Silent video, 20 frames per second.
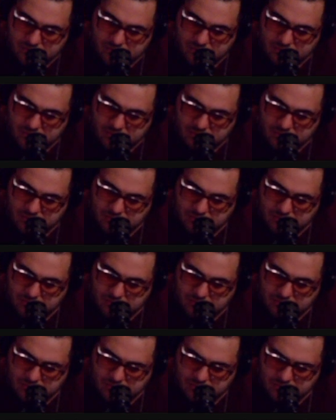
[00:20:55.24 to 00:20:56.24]

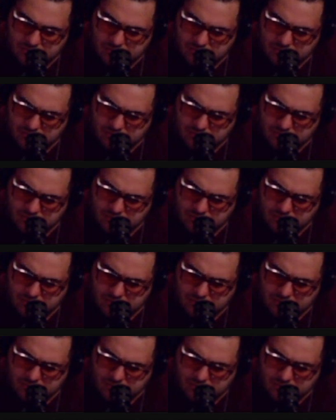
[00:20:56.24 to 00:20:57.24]

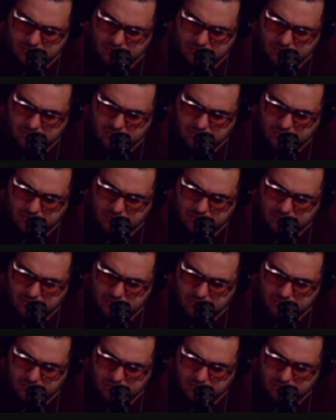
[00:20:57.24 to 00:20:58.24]

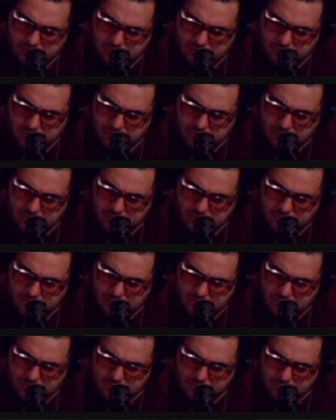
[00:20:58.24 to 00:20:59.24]

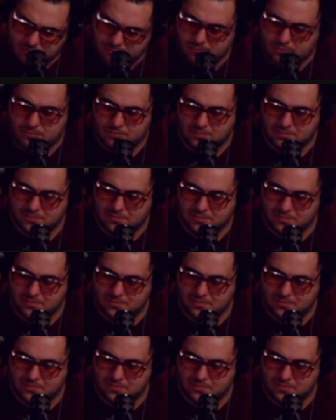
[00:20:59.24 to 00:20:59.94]
No words are spoken by the person on screen.